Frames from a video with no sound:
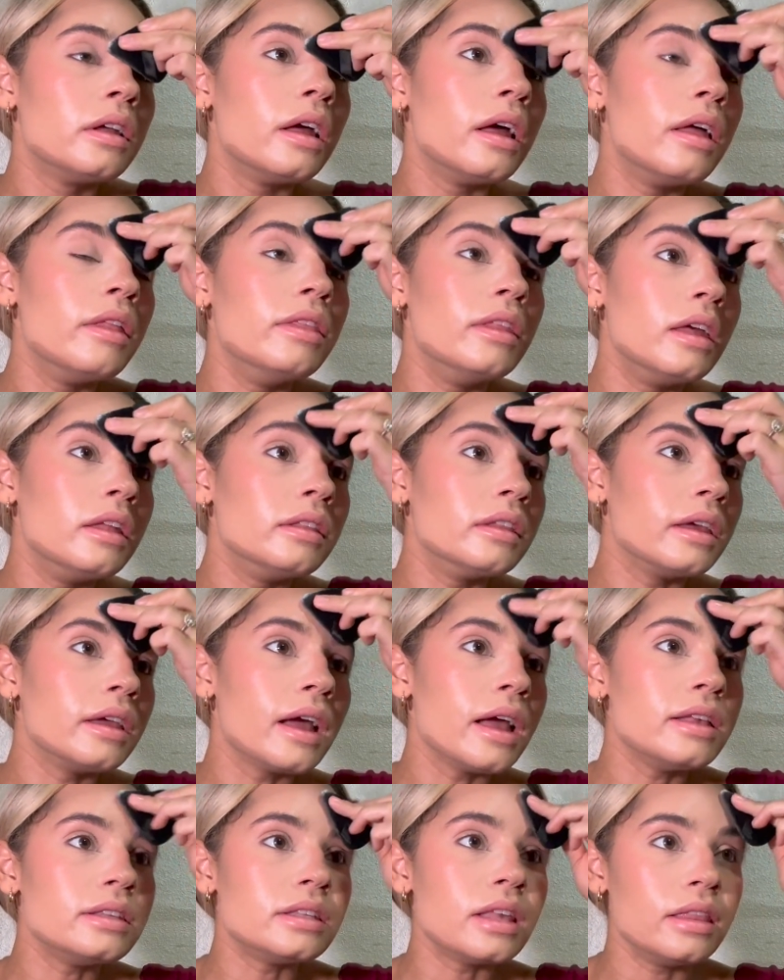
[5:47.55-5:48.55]
And then, like
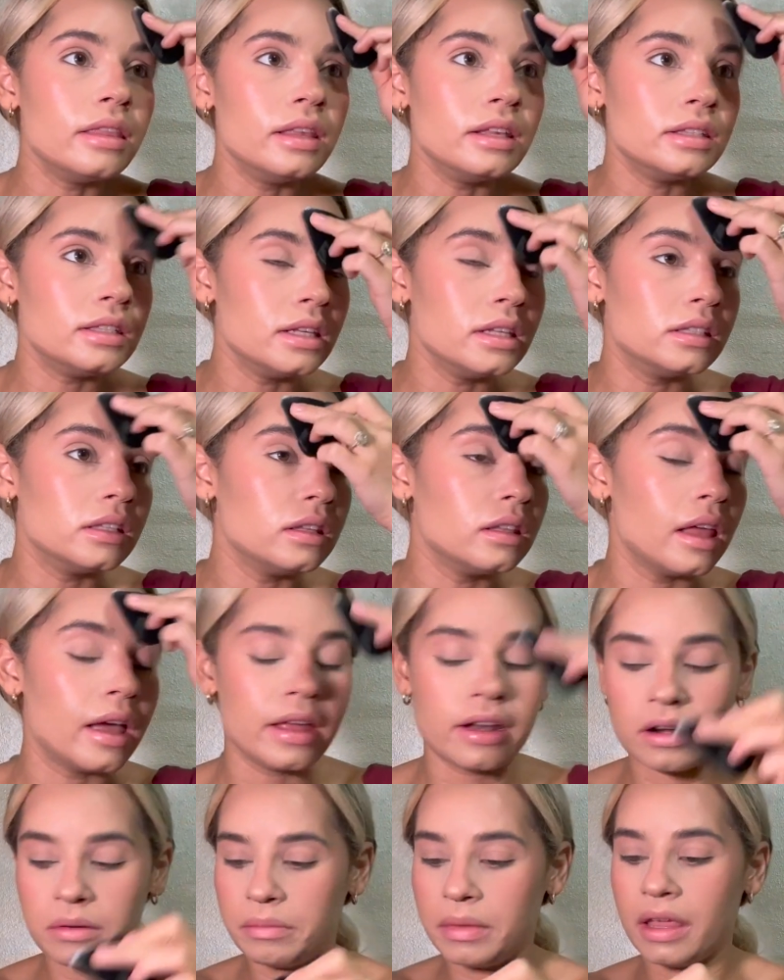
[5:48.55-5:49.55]
I said, this is a
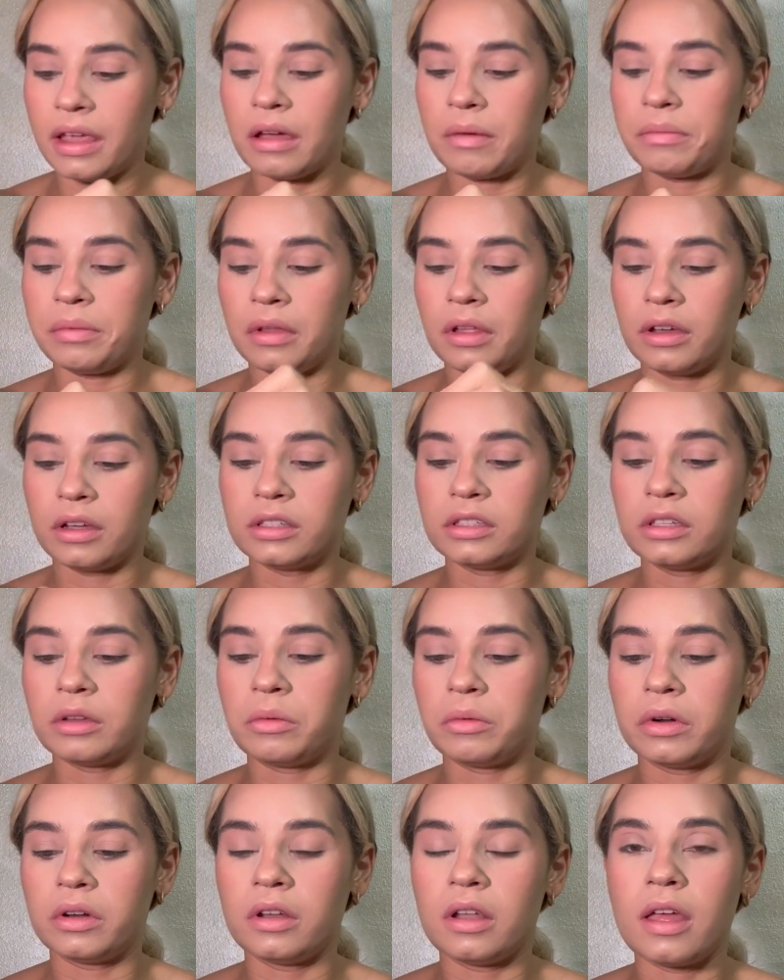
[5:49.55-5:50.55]
lighter makeup look, so
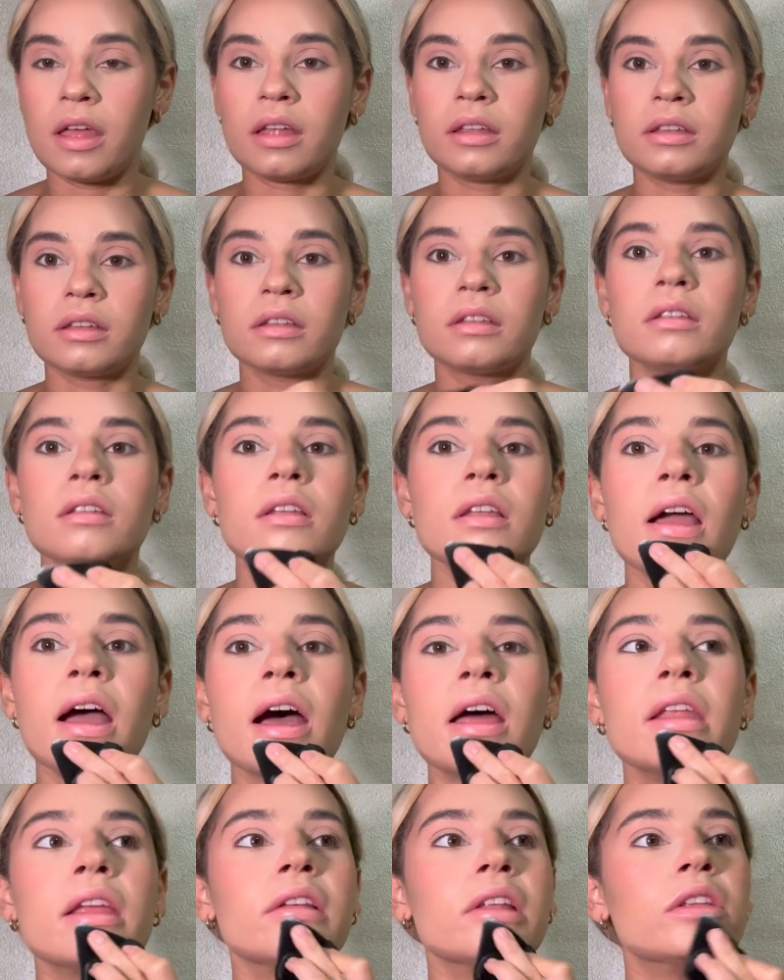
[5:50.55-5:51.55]
we're not
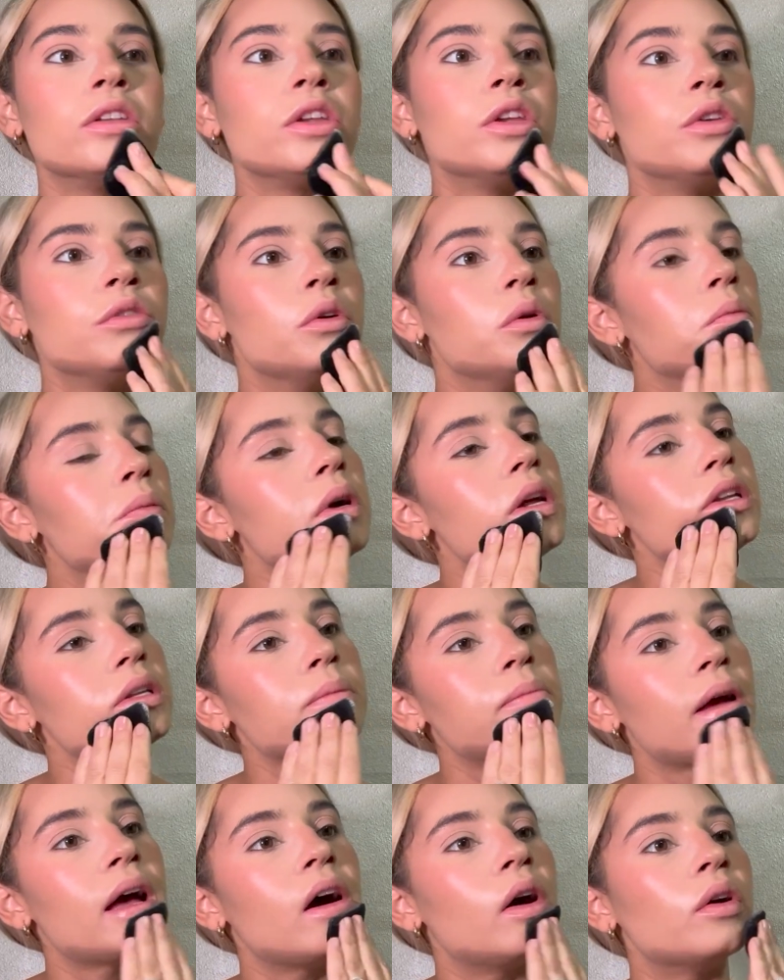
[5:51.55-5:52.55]
adding too much
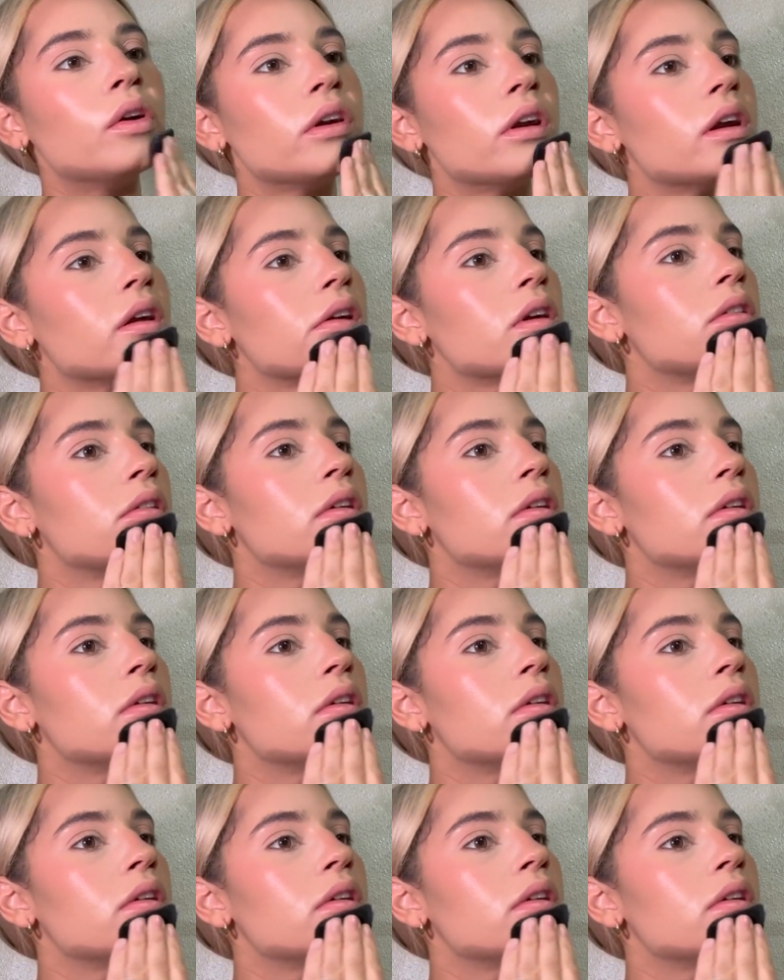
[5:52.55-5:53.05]
powder.